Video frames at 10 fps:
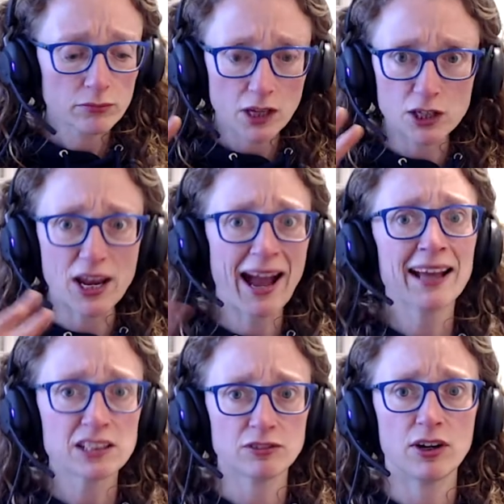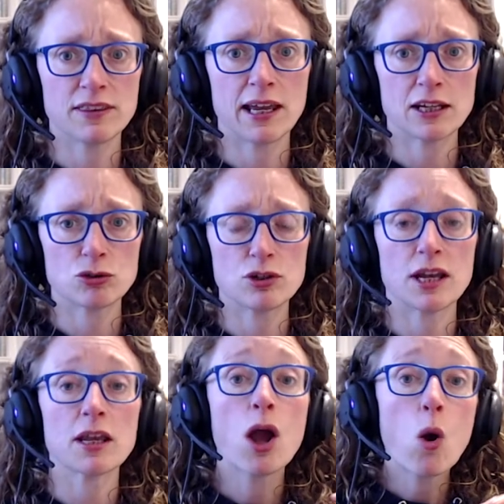you had to find that extra
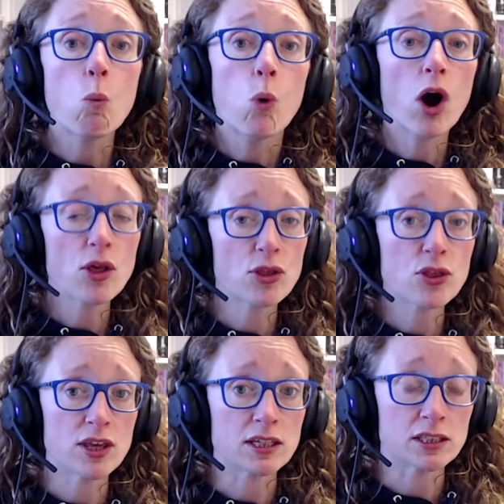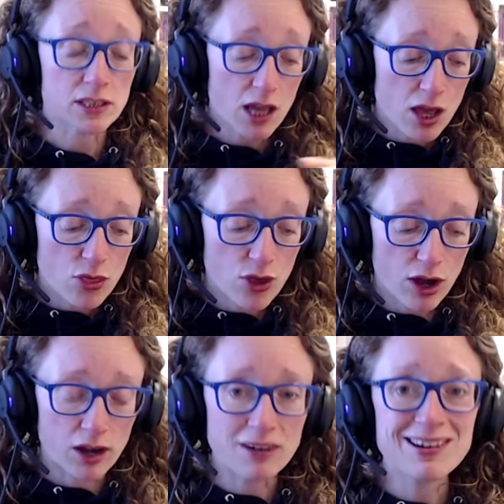day. What are the things that
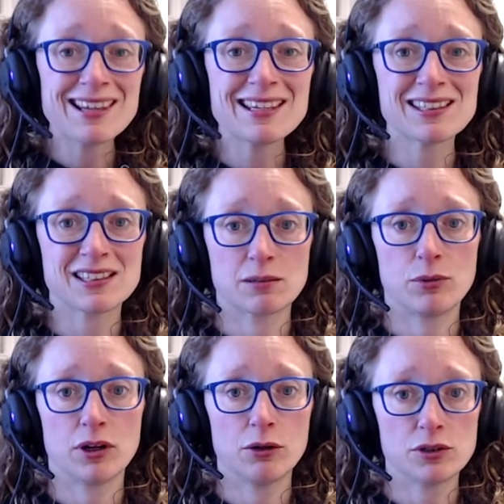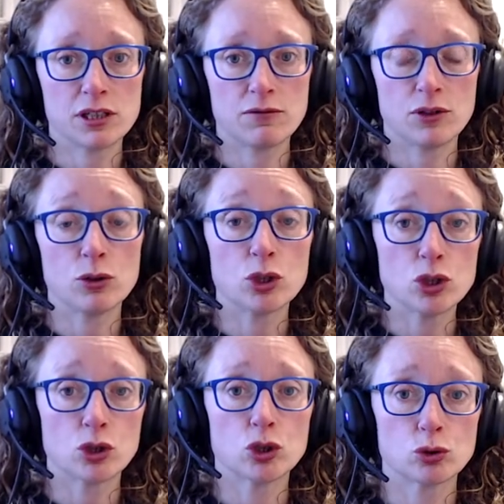are least priority for you that you
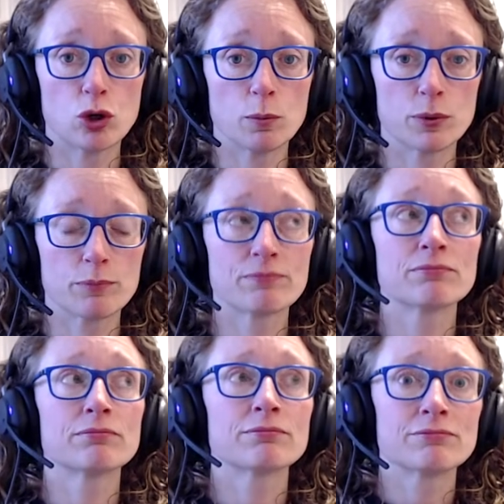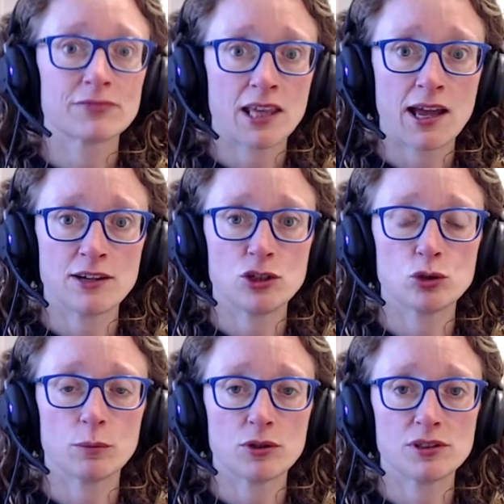could drop? Can you
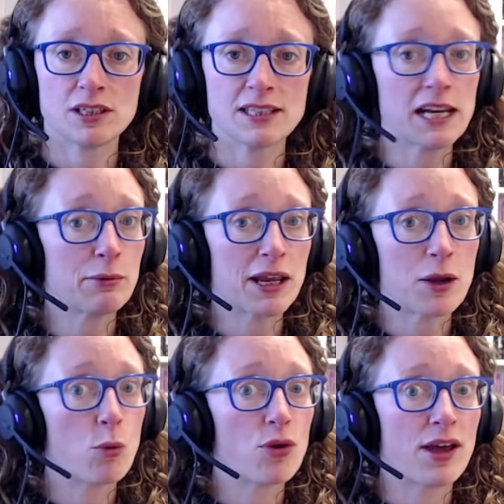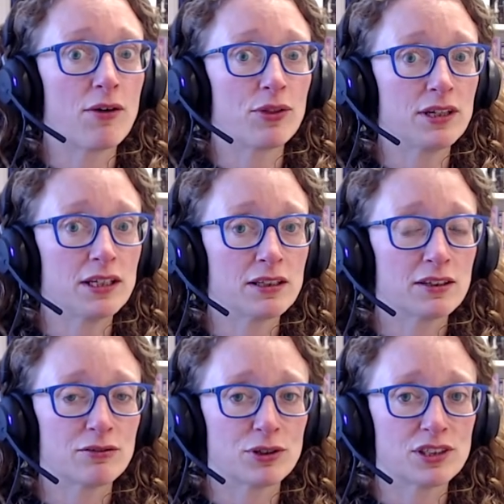drop those things anyway without the need
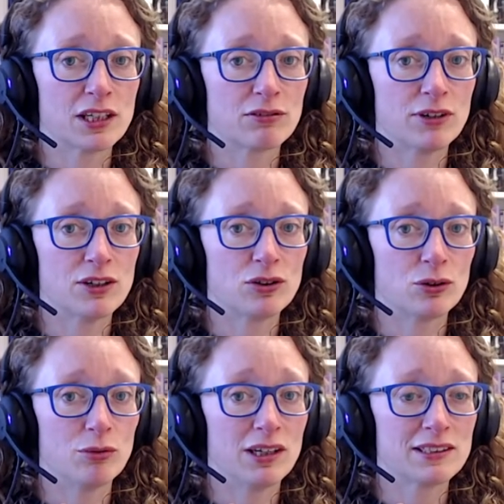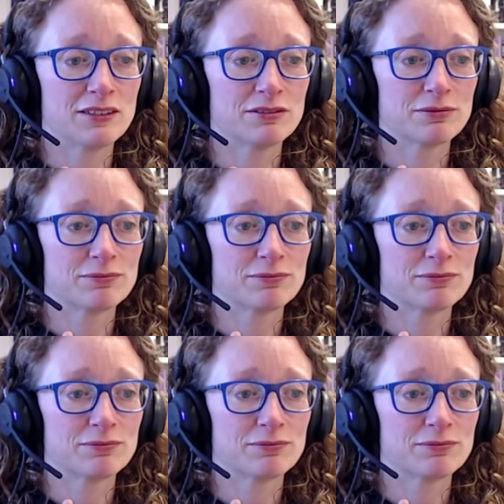for a sick friend or relative?